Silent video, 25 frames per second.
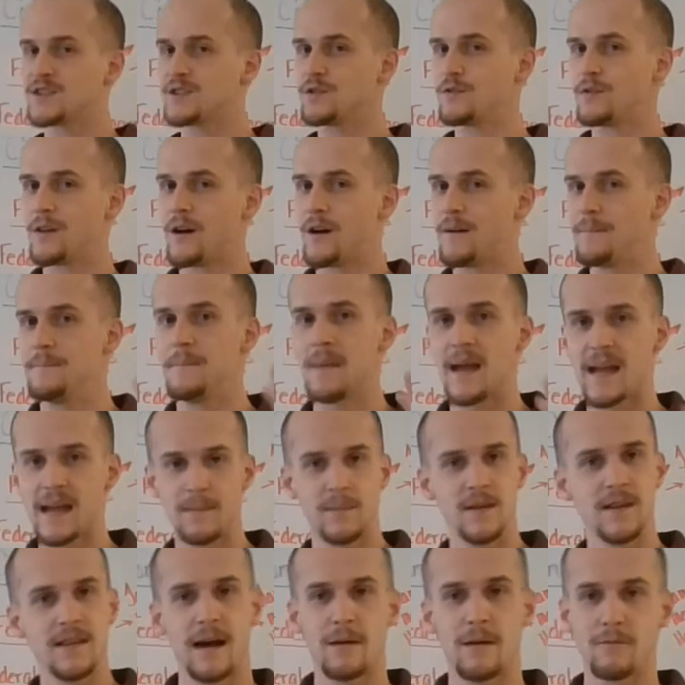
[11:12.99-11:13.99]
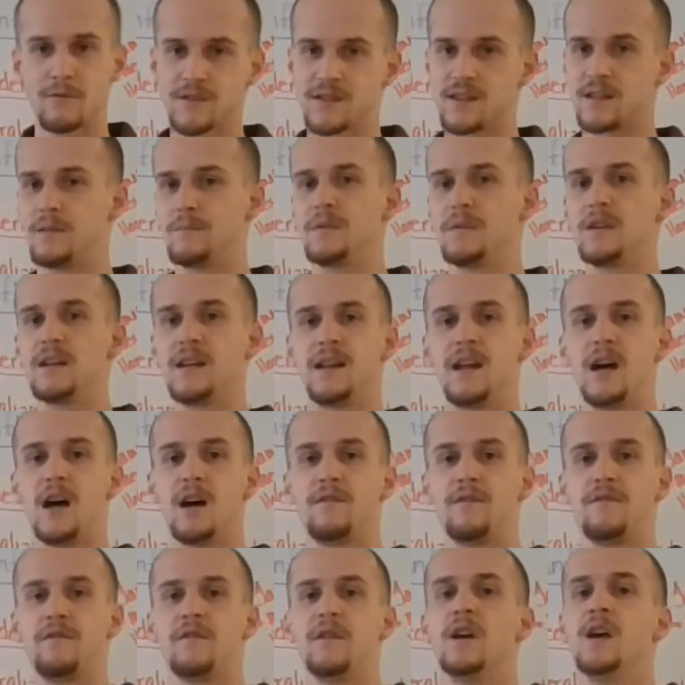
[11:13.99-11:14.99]
You thought maybe that was going to be
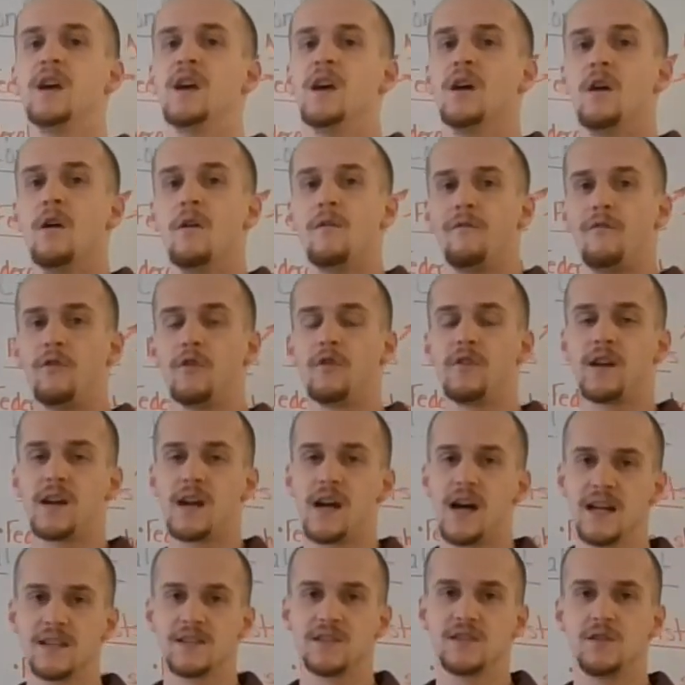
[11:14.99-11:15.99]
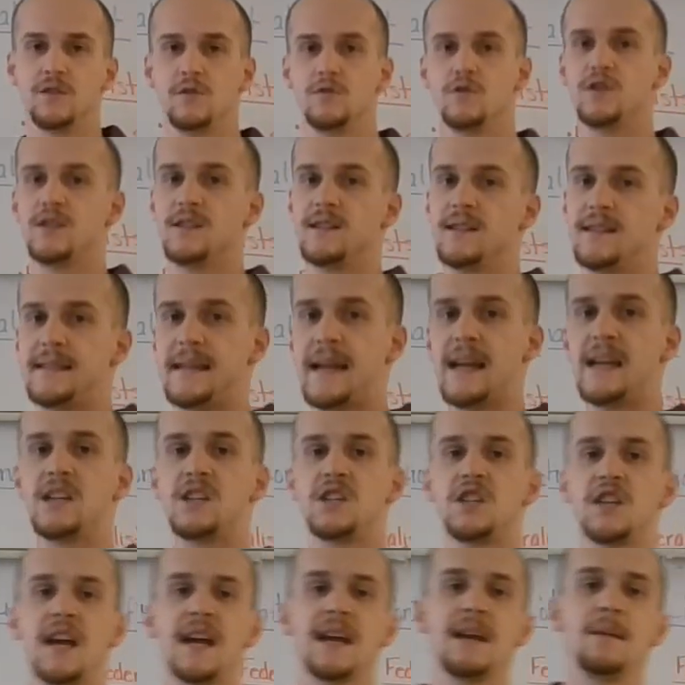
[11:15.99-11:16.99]
enough for the Constitution to take
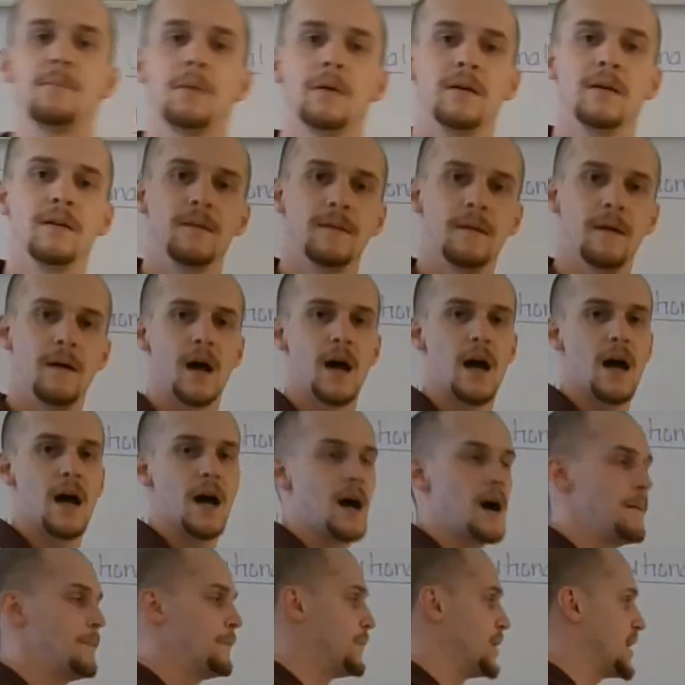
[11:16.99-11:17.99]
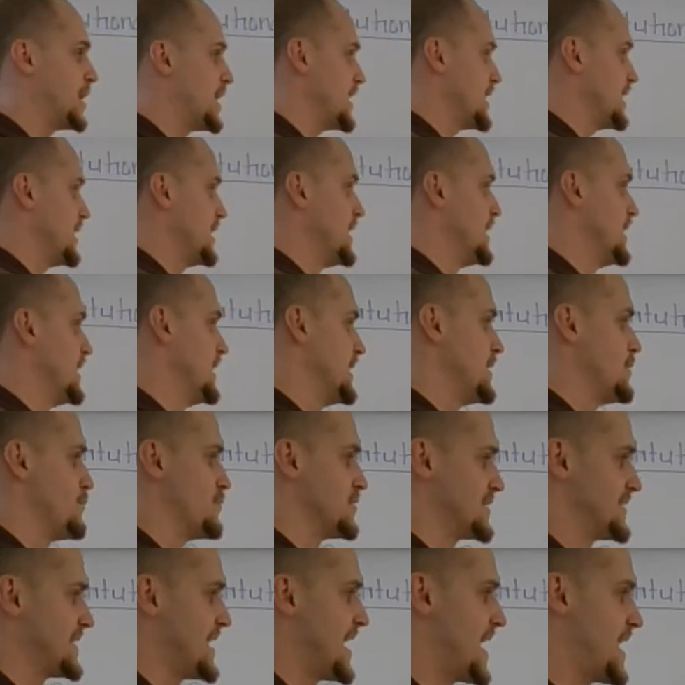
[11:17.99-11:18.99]
shape, but it
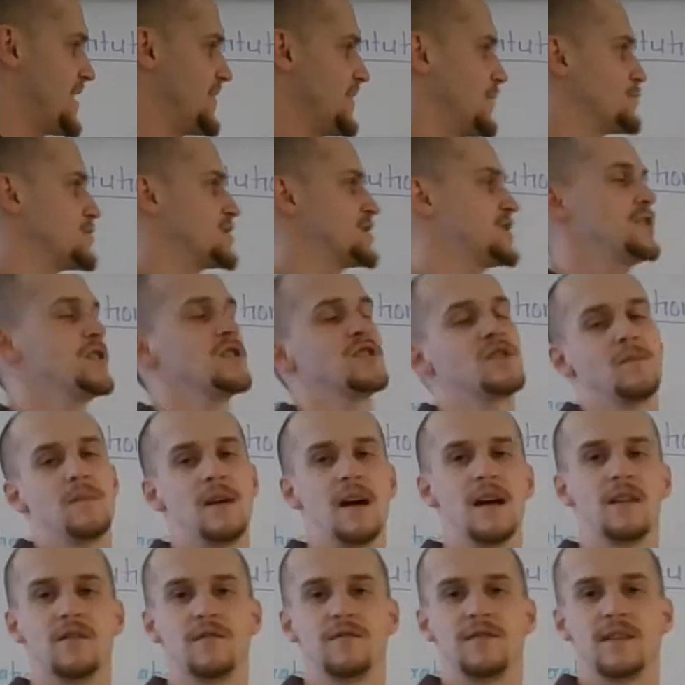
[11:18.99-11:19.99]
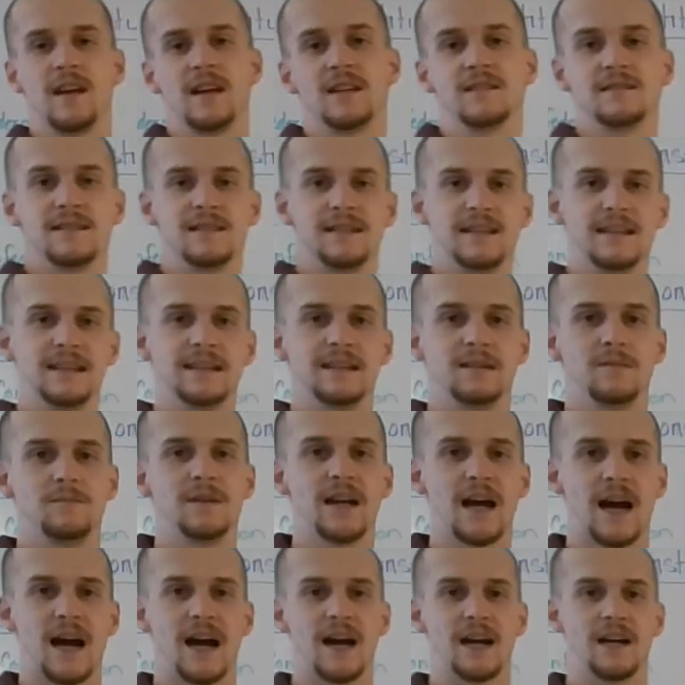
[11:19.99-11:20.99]
was not. There were still some other things that needed to
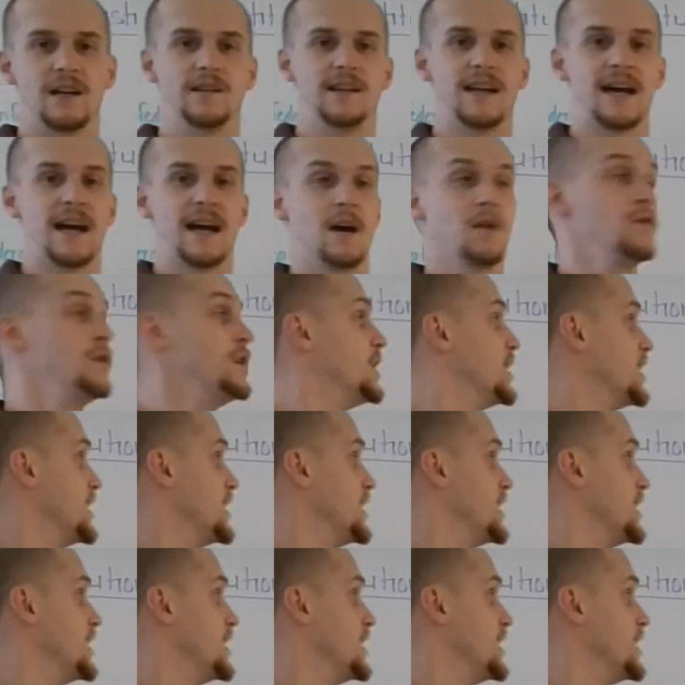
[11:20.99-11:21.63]
be ironed out.